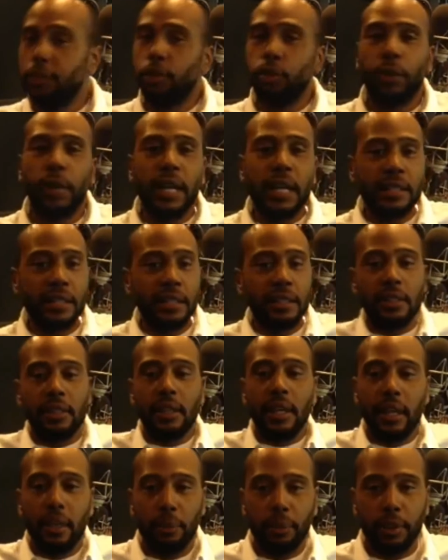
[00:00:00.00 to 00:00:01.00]
crazy to
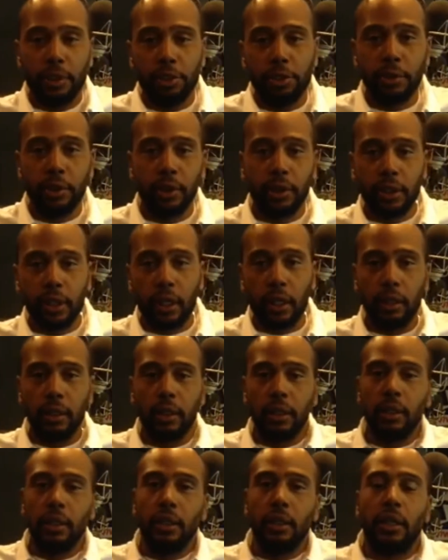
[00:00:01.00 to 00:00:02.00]
say it, but it's real talk.
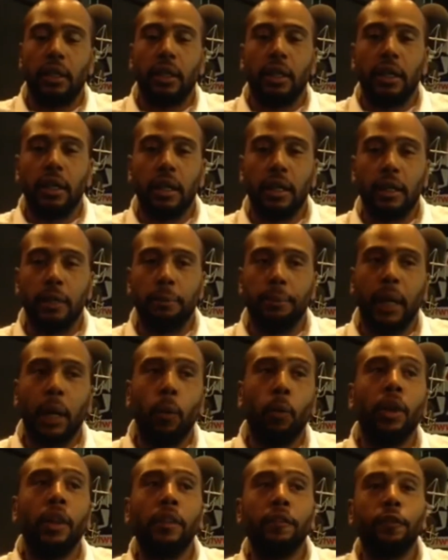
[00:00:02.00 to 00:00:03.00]
Um,
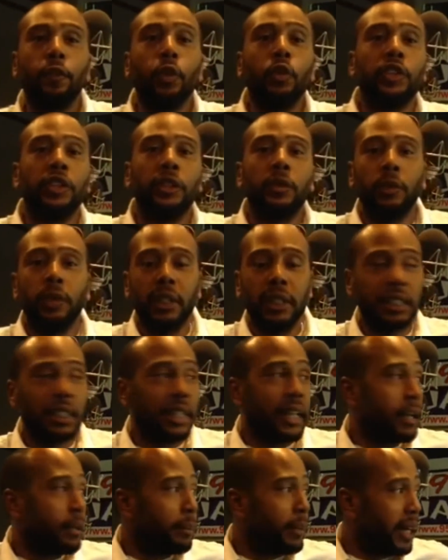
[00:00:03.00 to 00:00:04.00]
I'm one of the fortunate ones. A
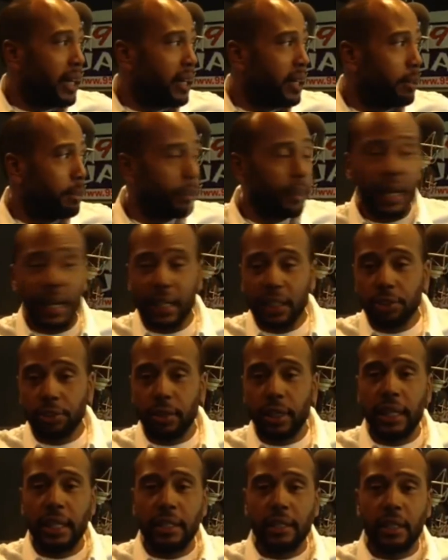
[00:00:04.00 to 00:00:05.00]
lot of my
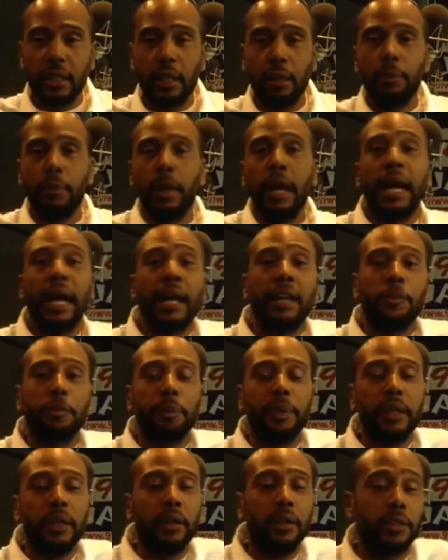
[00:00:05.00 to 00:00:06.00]
compadres, comrades,
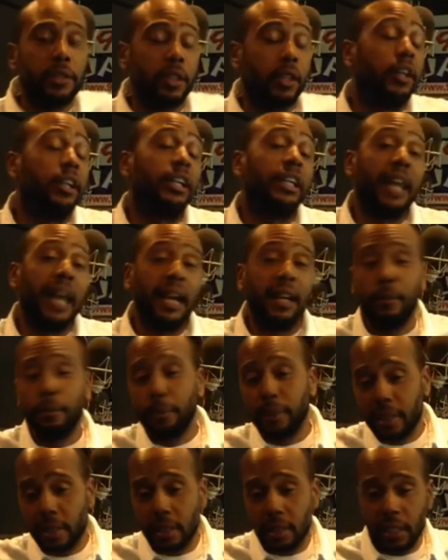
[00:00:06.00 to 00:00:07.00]
peers are not in
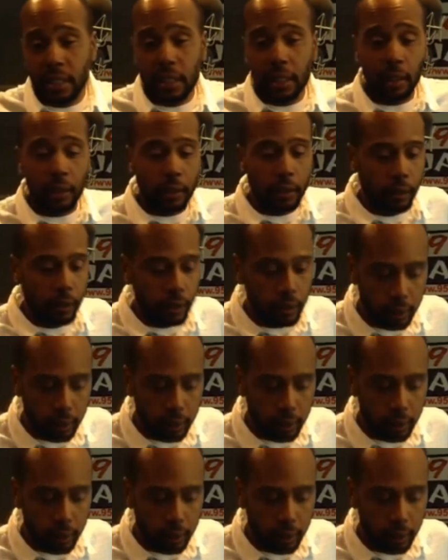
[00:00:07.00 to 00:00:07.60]
the business any longer.